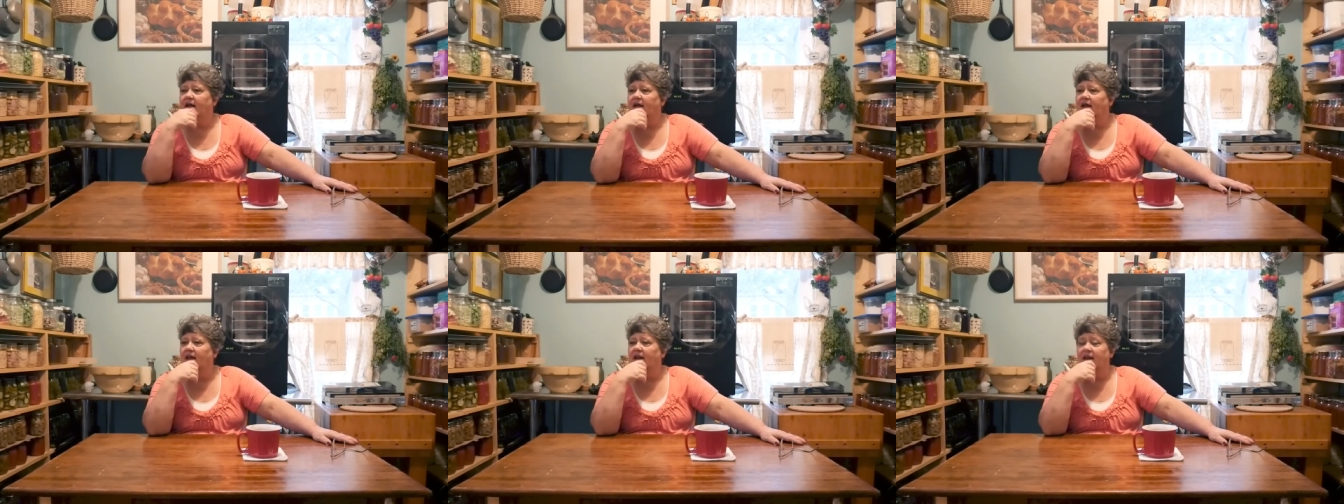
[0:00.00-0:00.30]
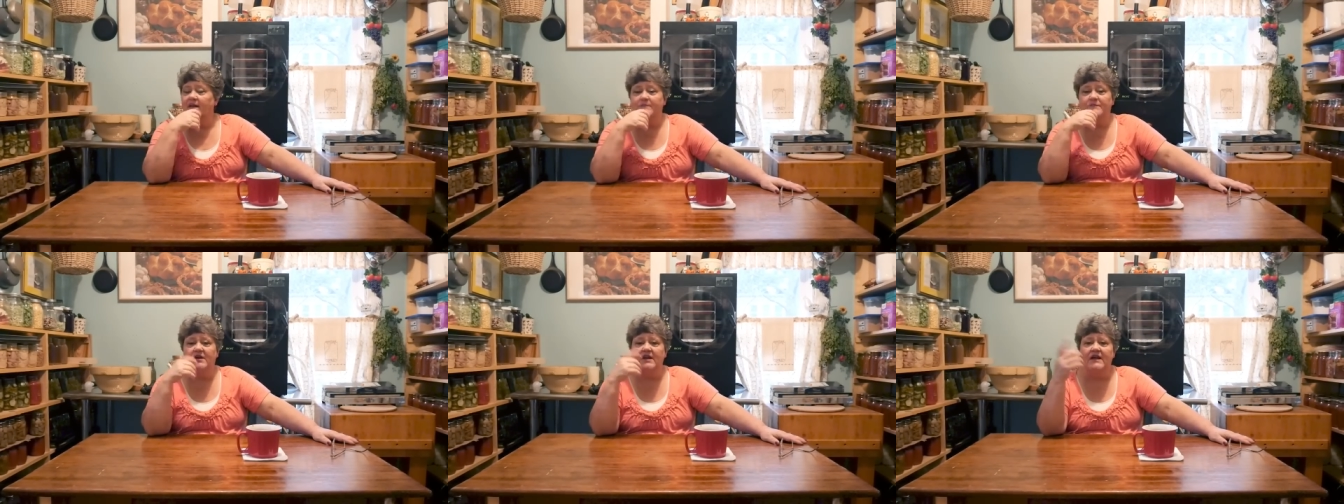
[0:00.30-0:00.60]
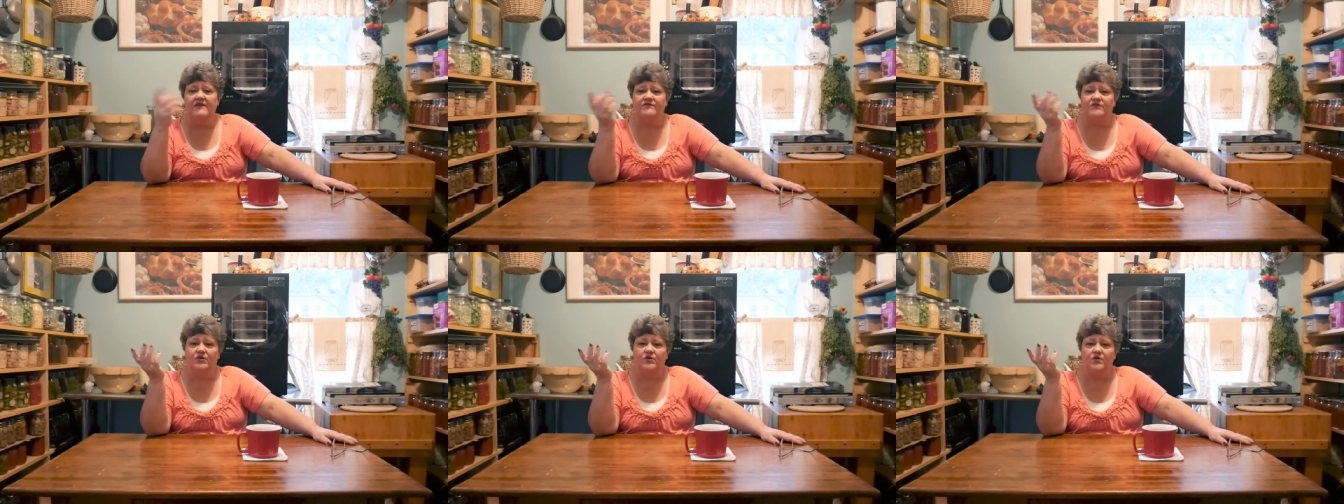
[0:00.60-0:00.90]
I'm going
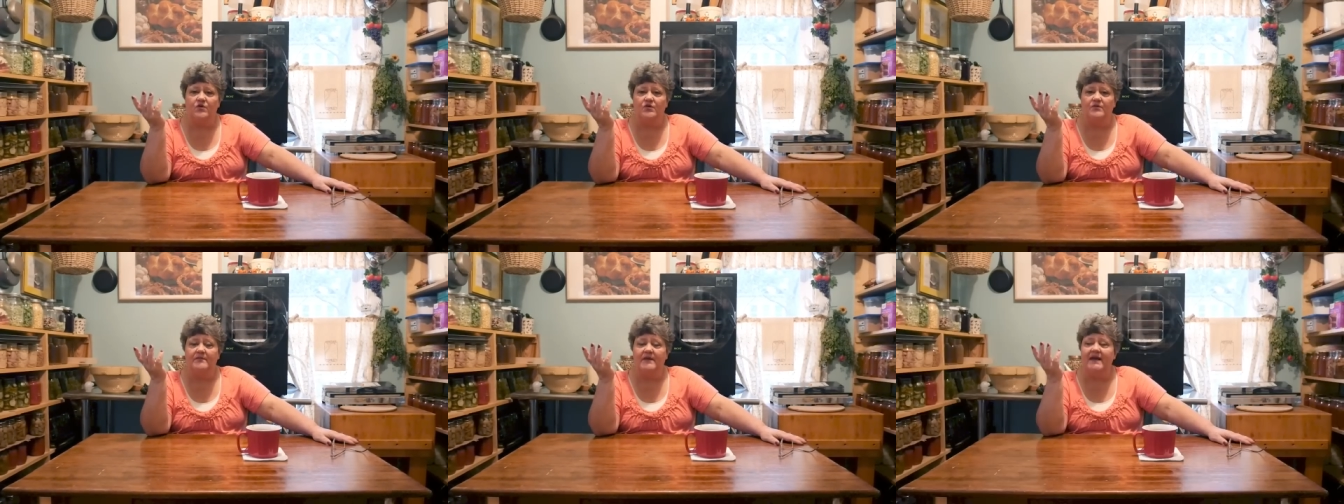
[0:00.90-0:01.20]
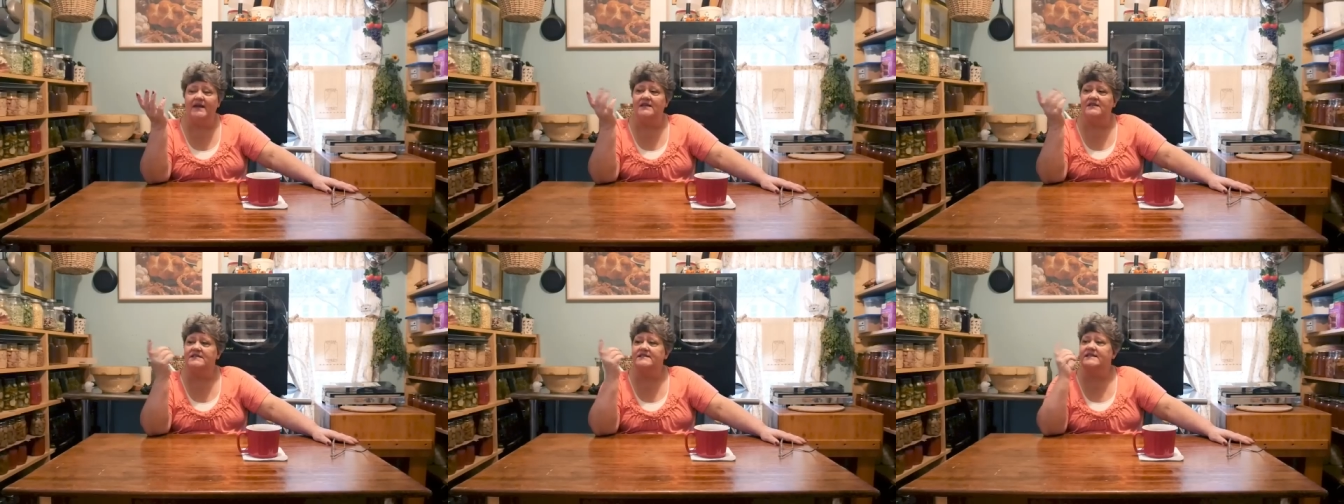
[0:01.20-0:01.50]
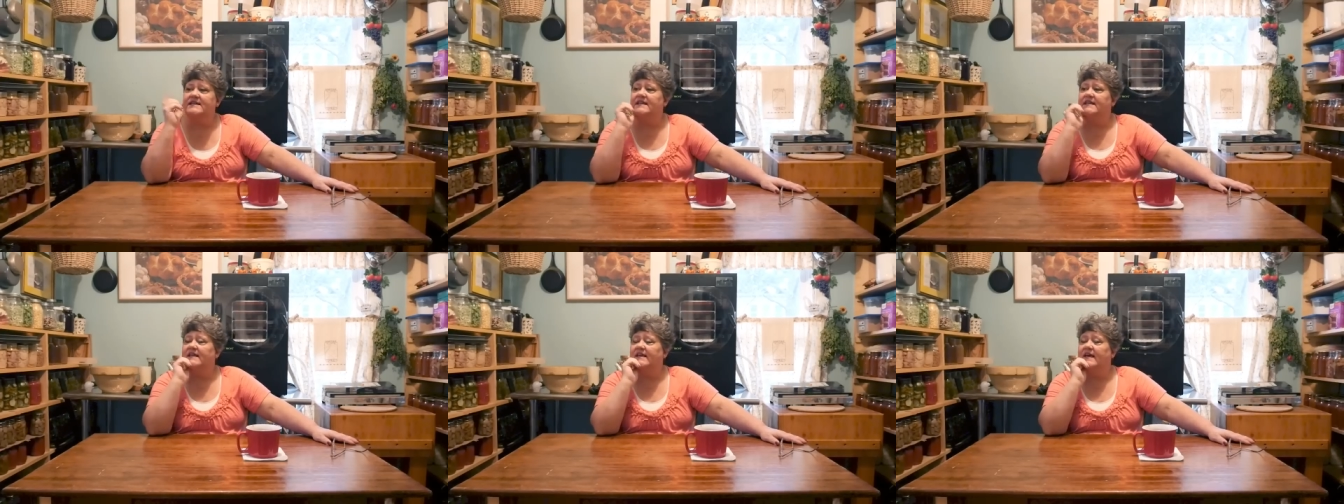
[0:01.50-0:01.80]
to have to go to
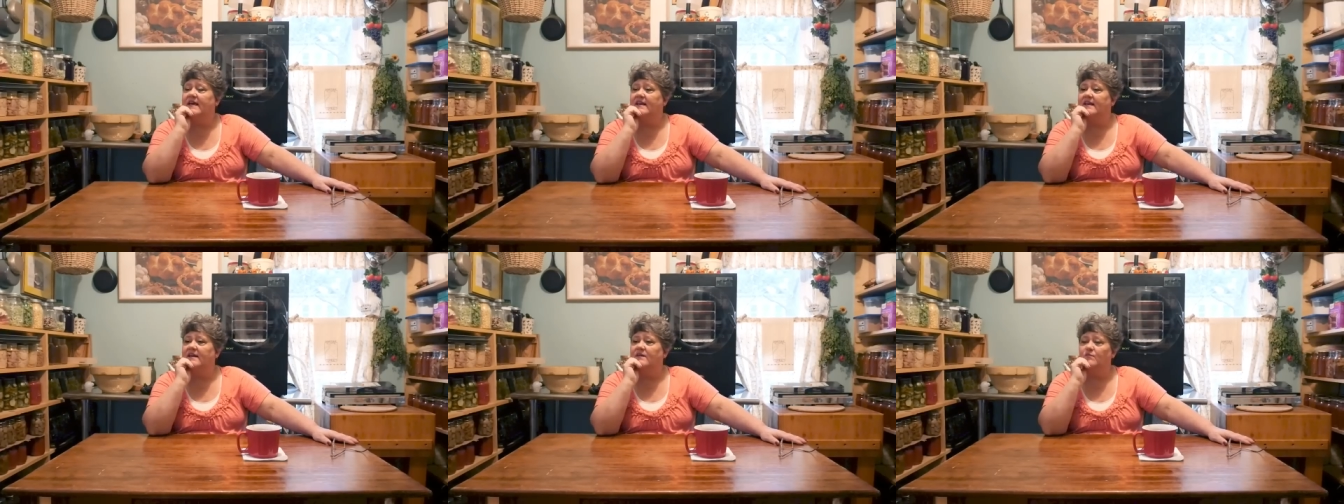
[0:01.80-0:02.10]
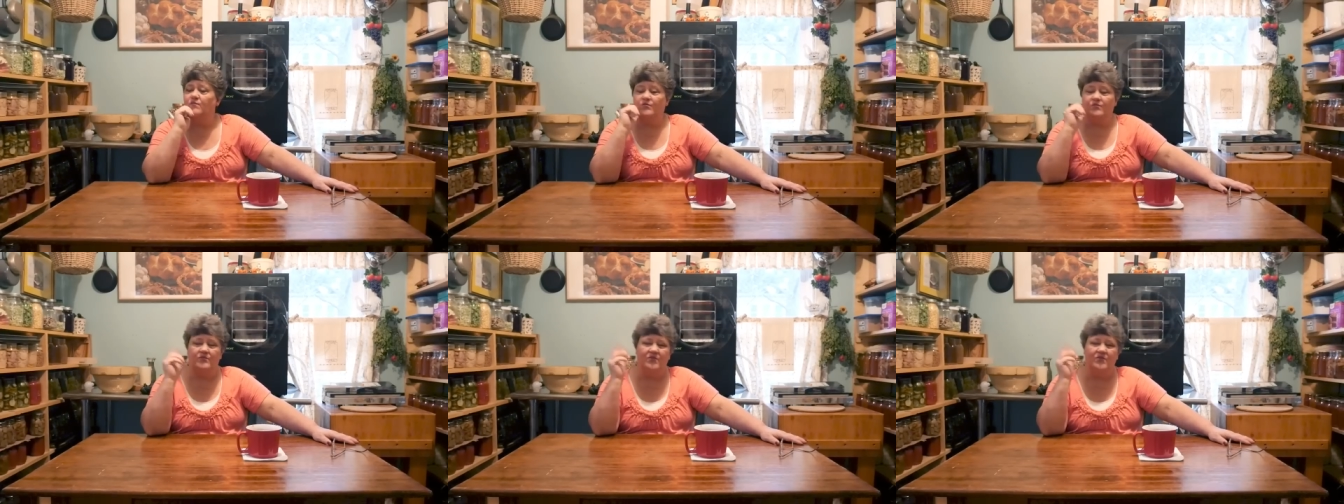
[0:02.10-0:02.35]
Manistee to get it.